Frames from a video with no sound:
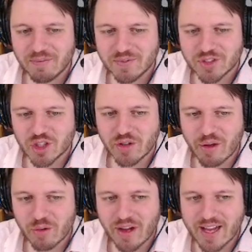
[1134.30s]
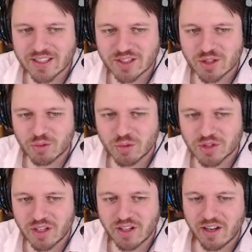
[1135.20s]
So they will access the rules
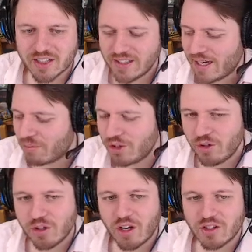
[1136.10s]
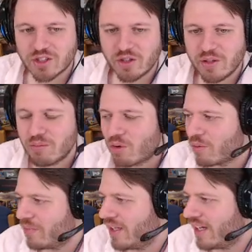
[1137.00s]
on a tablet. You can also
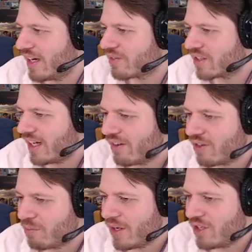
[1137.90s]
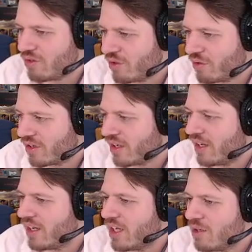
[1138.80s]
import PDFs and have a page viewer
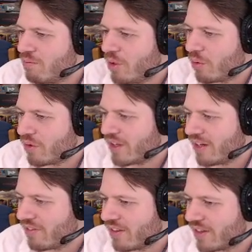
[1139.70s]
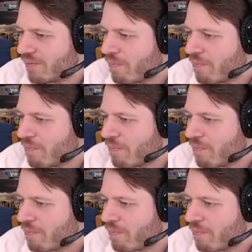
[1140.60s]
built within everything.